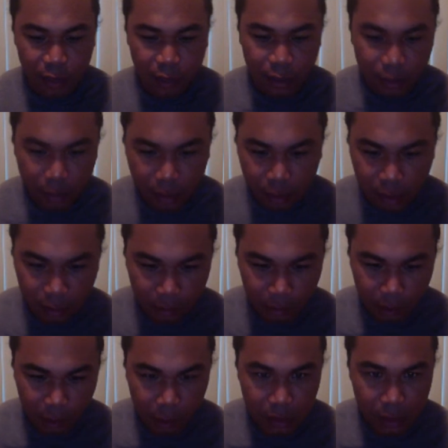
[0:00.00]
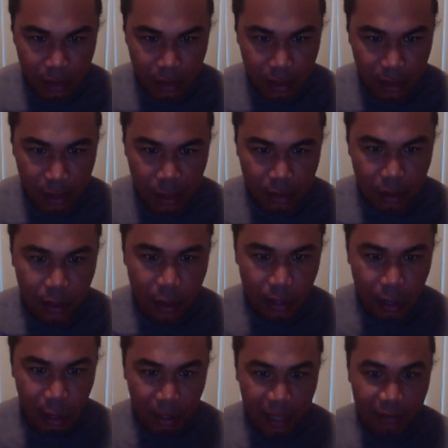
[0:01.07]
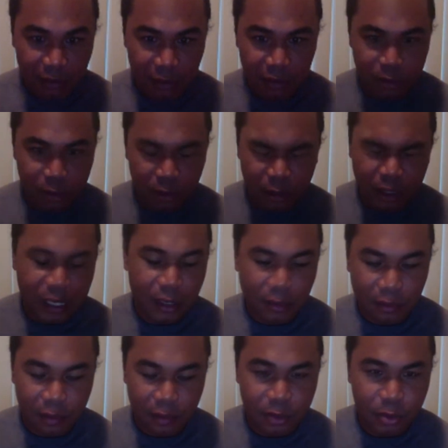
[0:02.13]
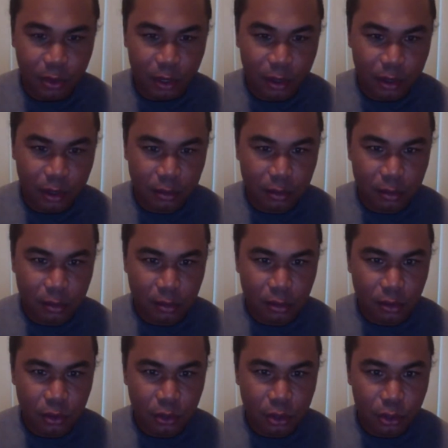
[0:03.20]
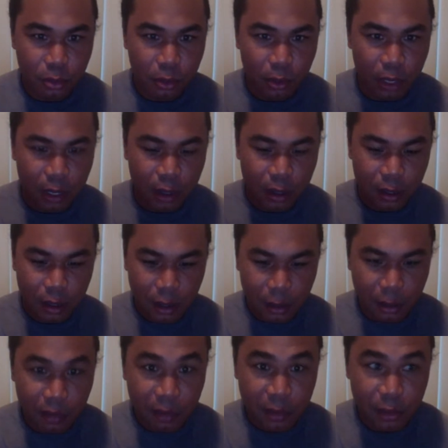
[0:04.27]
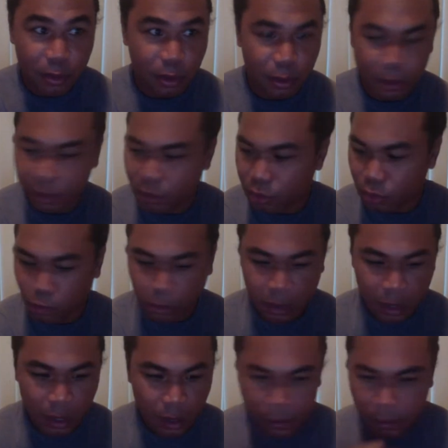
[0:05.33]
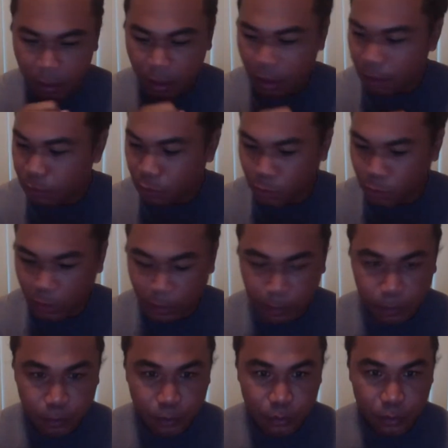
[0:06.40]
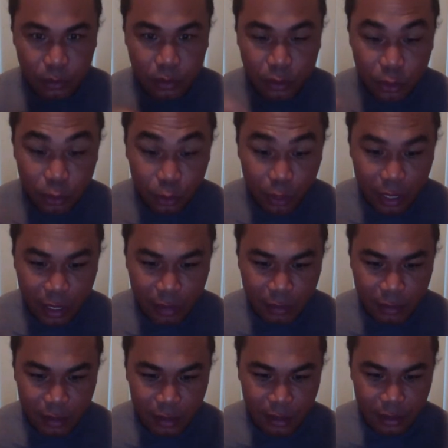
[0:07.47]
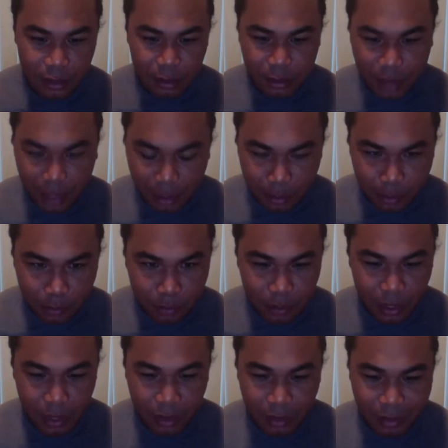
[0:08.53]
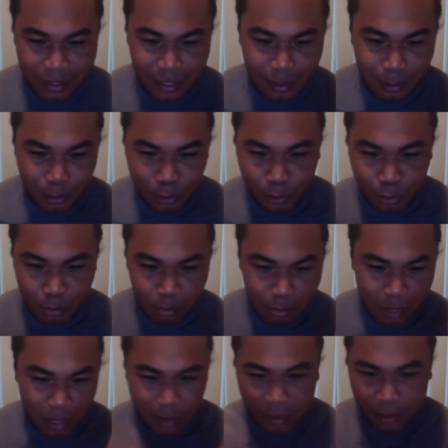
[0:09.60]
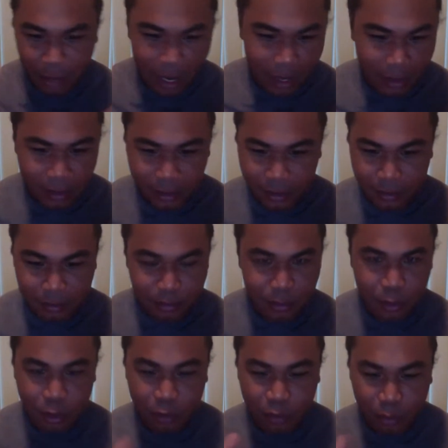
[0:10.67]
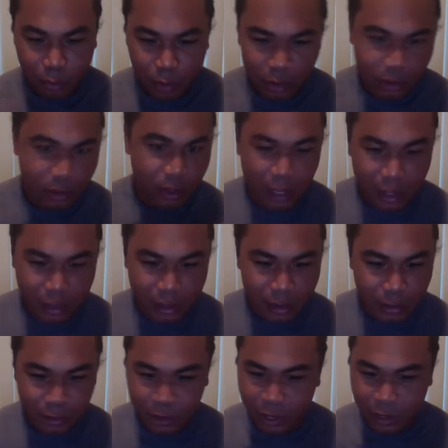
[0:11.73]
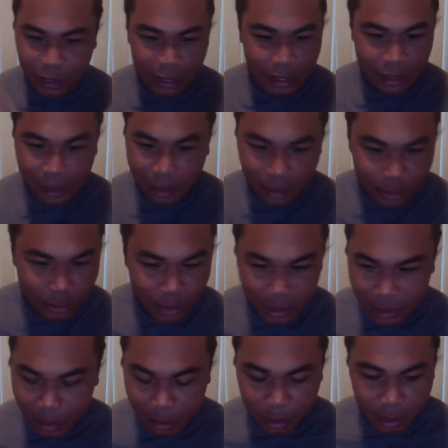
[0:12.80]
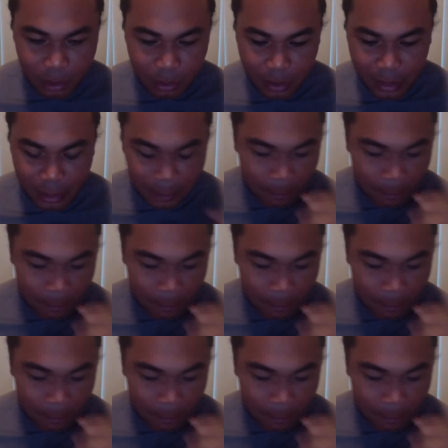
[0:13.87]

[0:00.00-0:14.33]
now. Give me a second. All right, I'm live on Facebook. Not on Facebook, on YouTube. Okay, on Facebook, I'm on YouTube. I'm doing 2 lives at the same time. I don't have time to do back to back and go from one to the next. I've tried to get it done as quick as I possibly can.